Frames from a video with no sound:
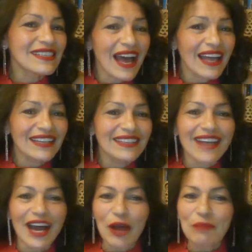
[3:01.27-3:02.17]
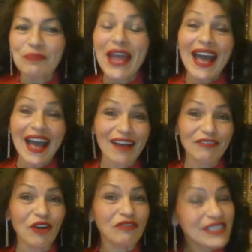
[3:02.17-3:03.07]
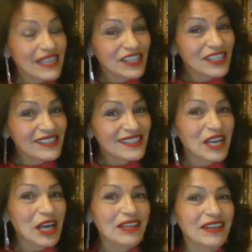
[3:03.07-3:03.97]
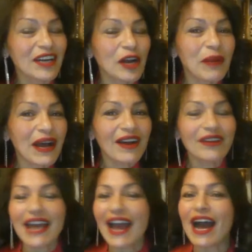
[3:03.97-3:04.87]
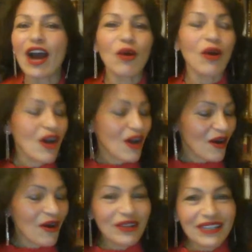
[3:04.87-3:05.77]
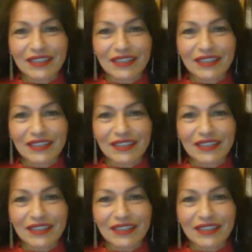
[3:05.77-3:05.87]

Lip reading: and have conversations together about how all the